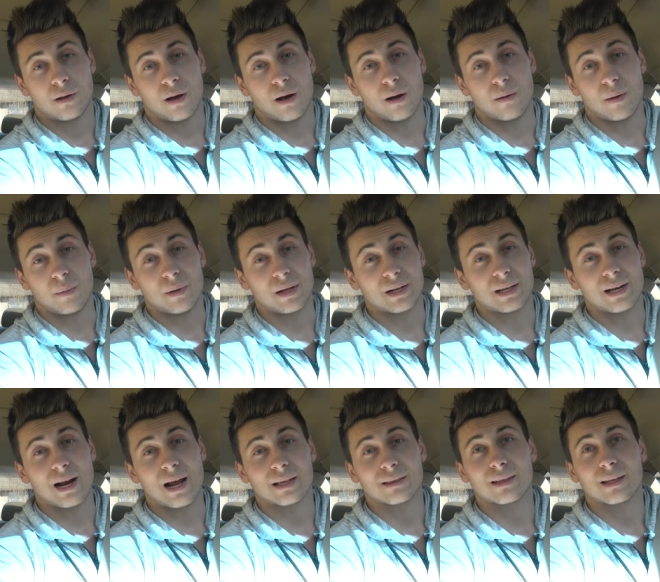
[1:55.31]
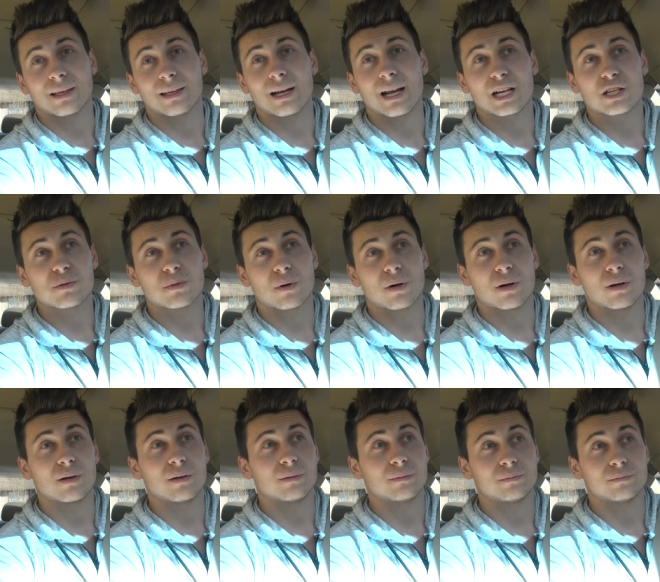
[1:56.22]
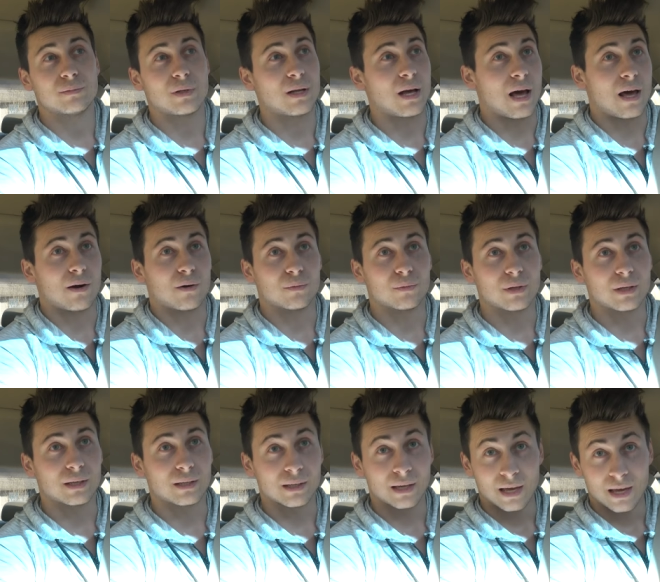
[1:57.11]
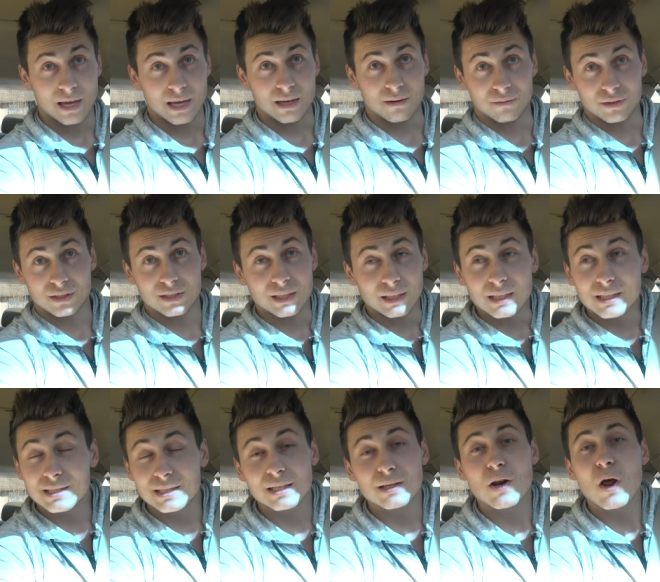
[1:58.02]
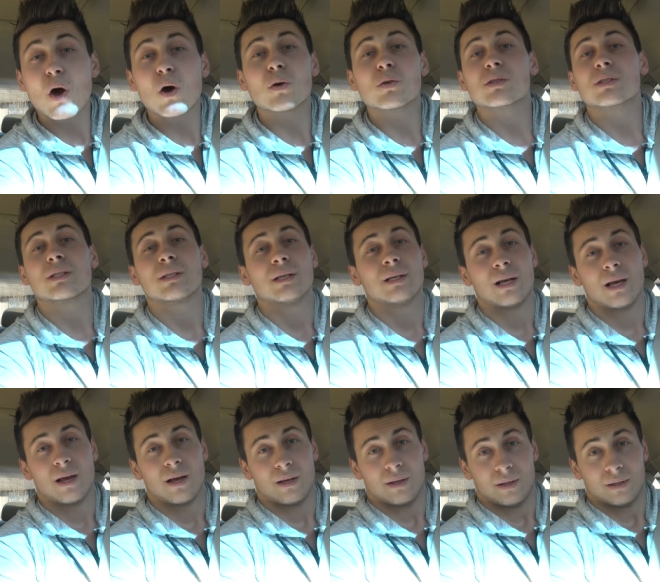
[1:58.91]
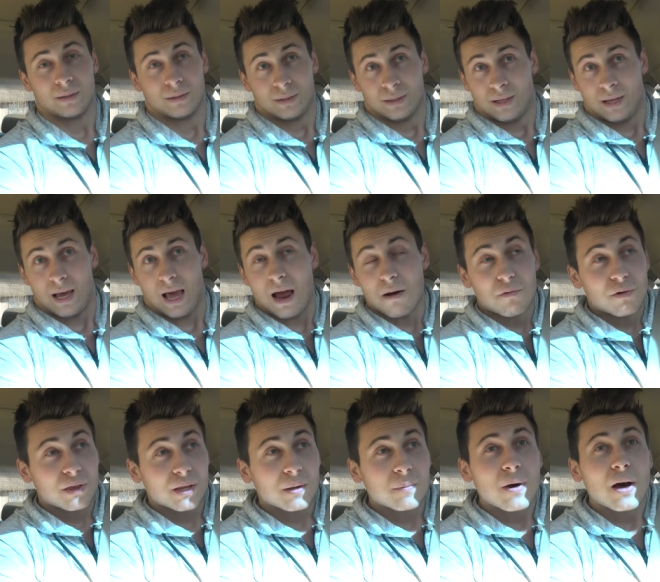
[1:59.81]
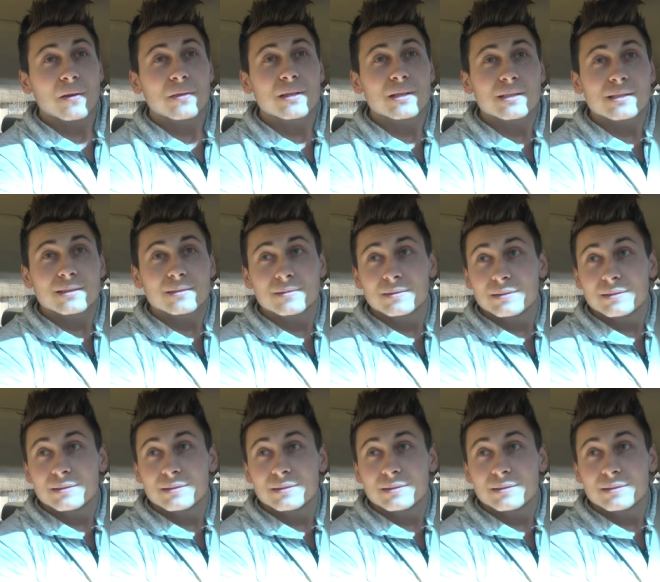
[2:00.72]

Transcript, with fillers: Uh, I'm not going to act like an expert. I don't think even the CDC knows everything about this